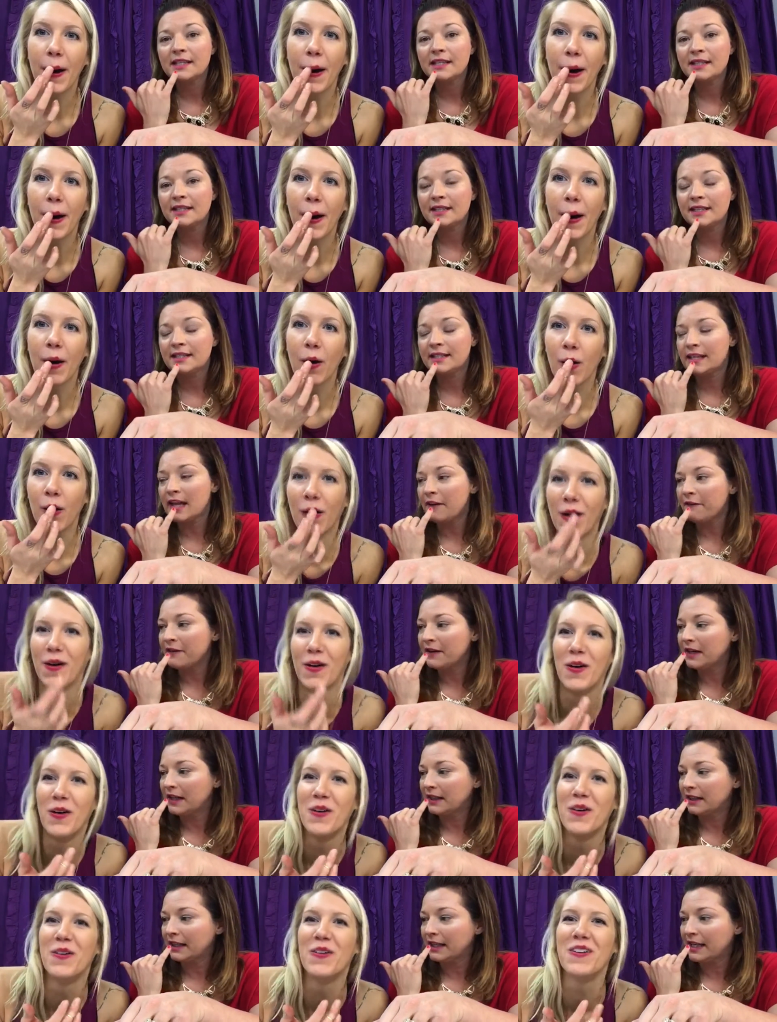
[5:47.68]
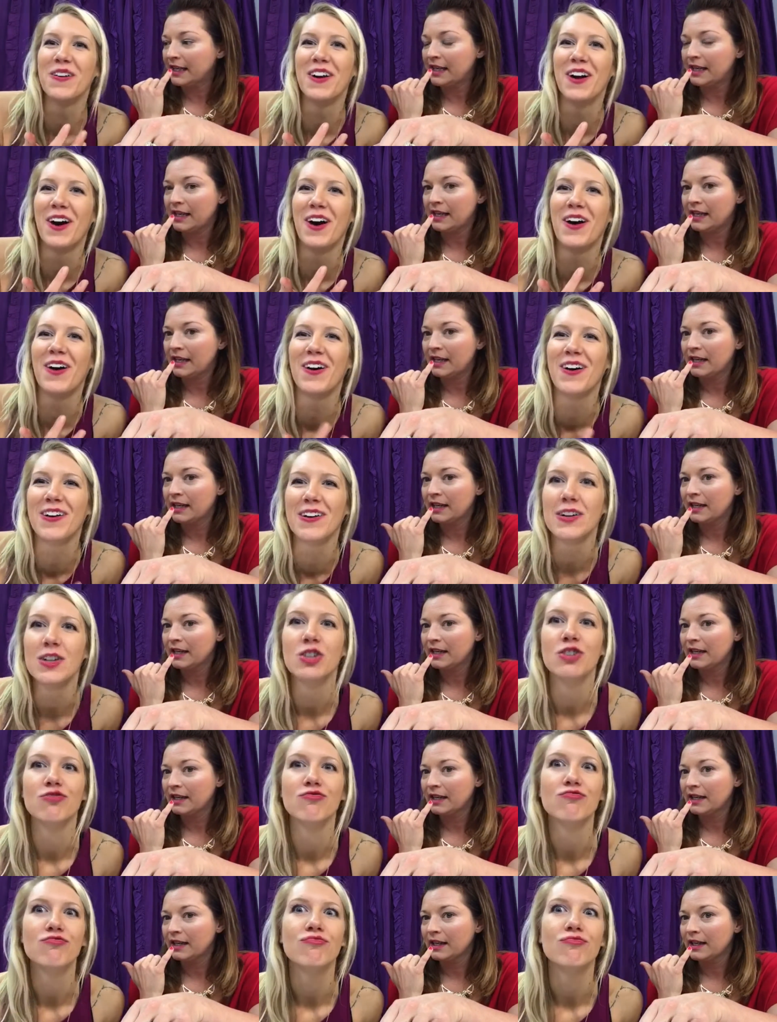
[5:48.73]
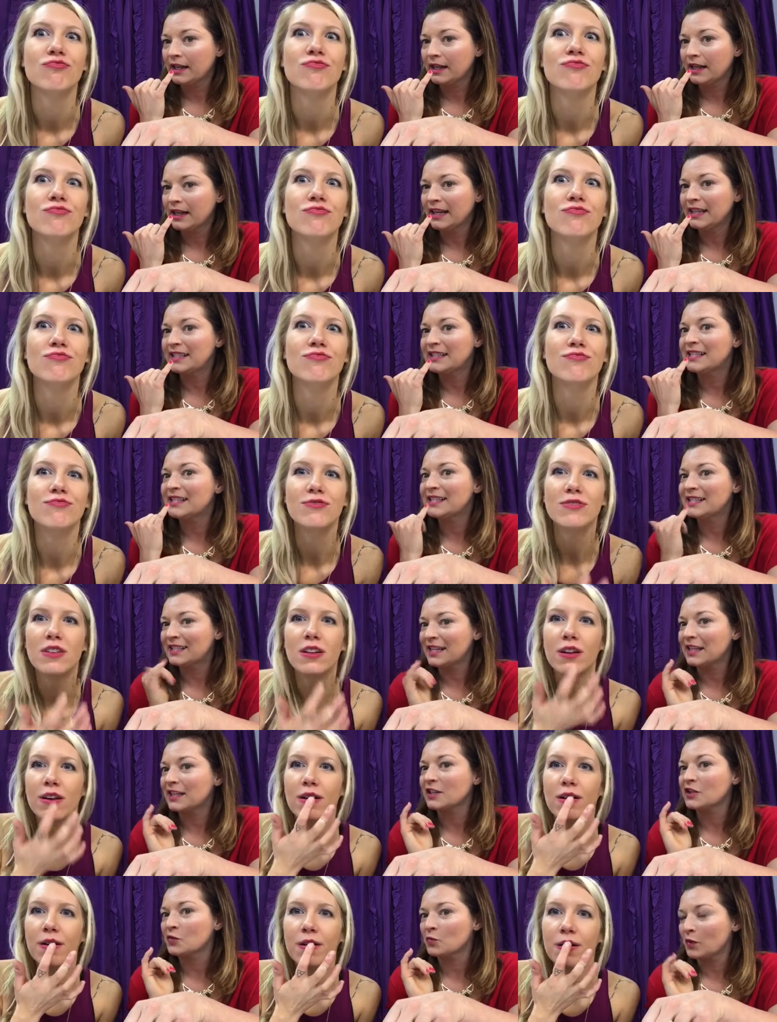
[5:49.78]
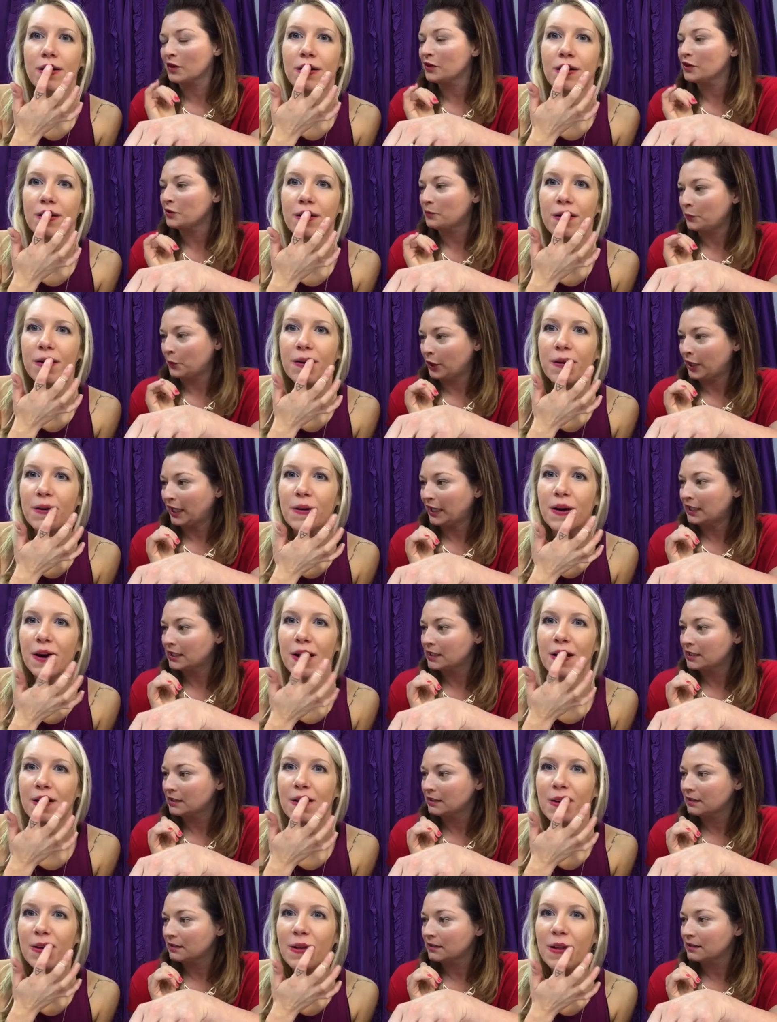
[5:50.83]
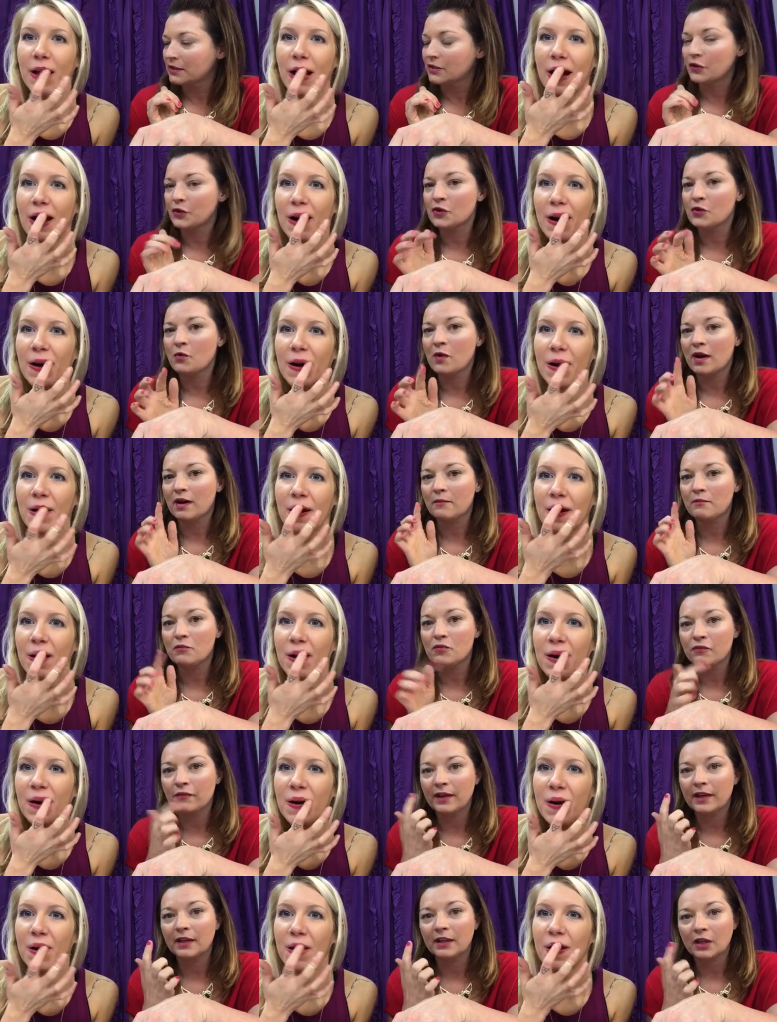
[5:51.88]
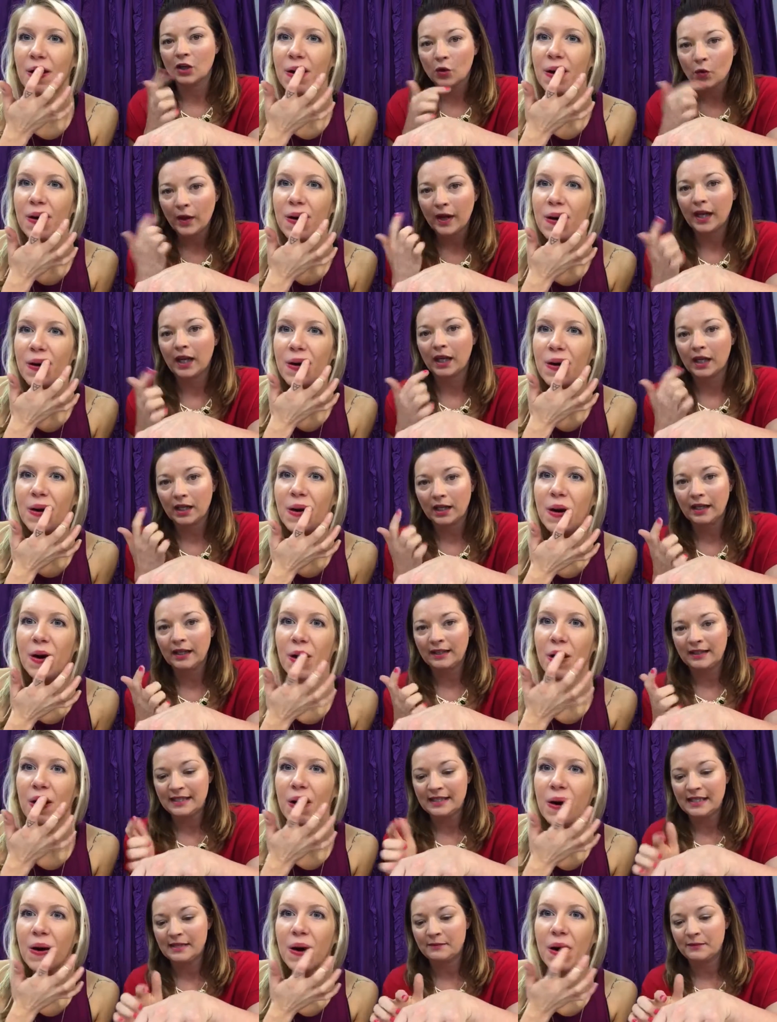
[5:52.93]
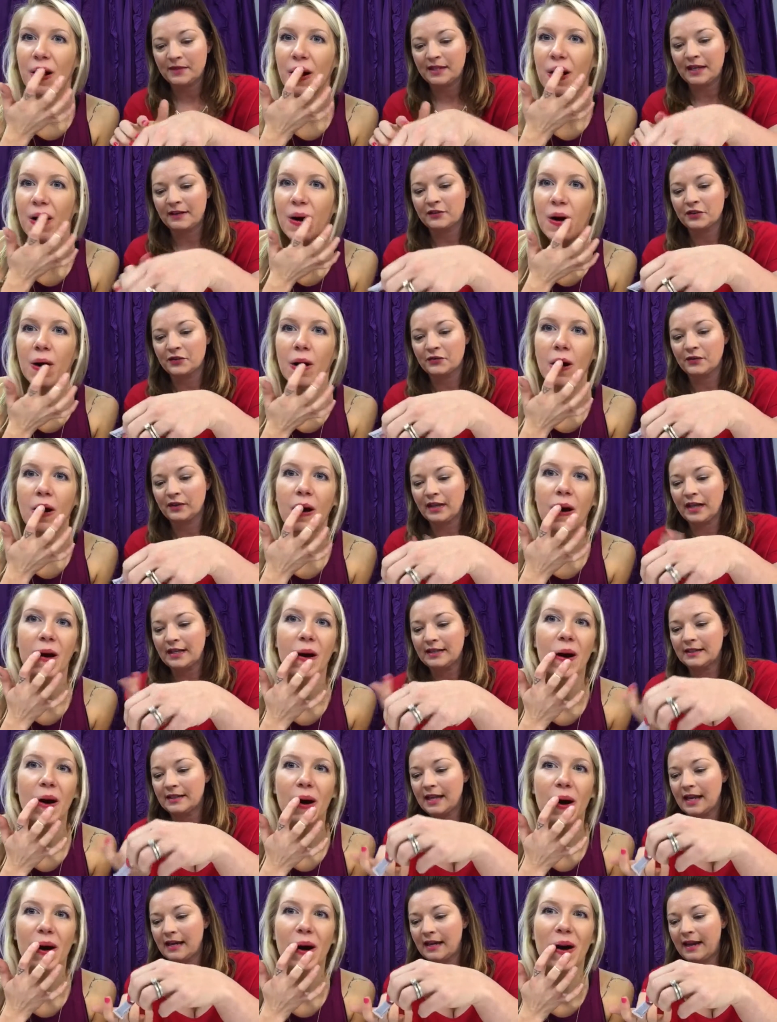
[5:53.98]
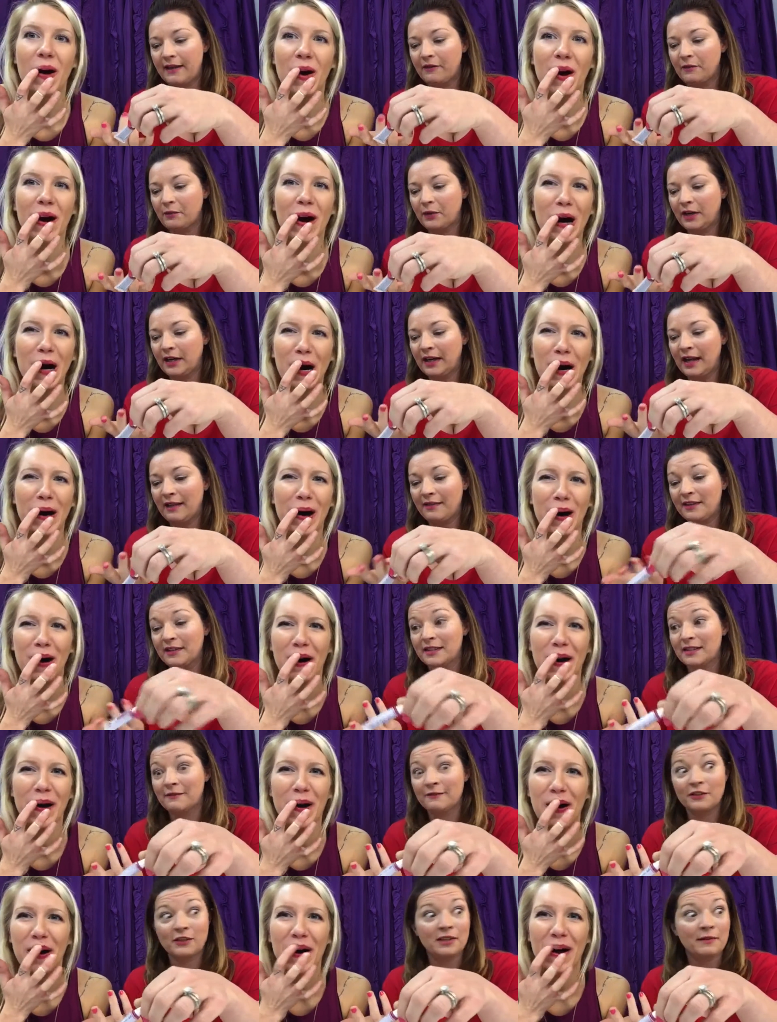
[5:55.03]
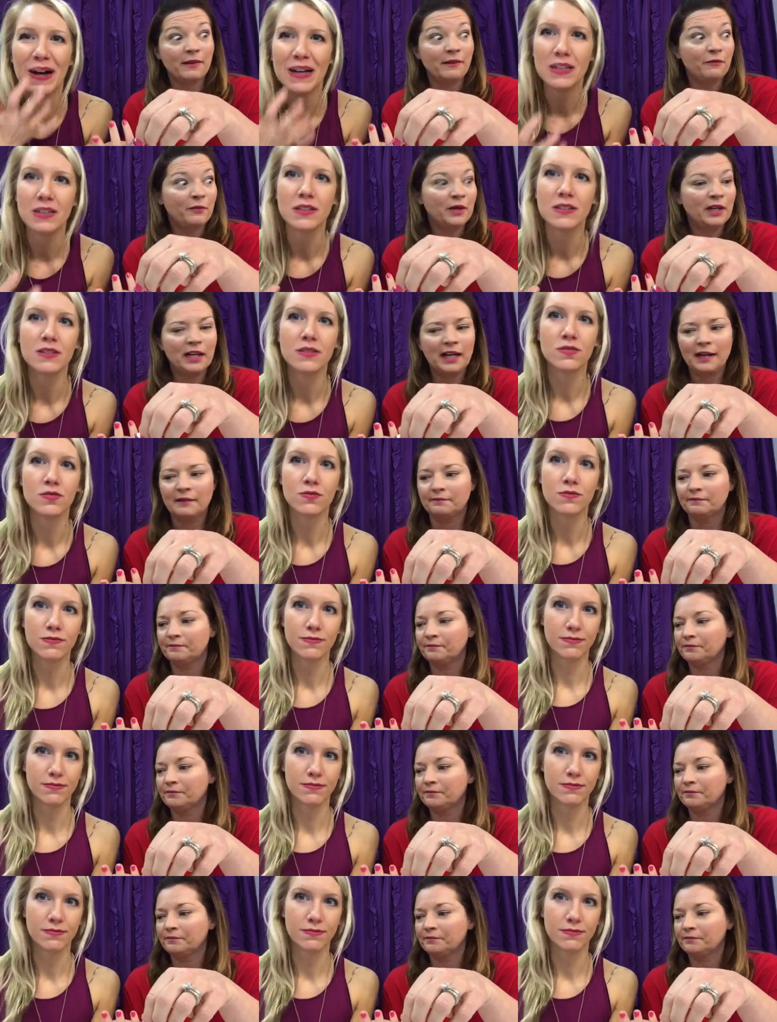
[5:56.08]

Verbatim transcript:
Speaker 1: oh, definitely. Oh, no. It sticks where you put it. I see that. So you want to move it quick. It seems. I just realized that I haven't put it on. This is the first time I put it on.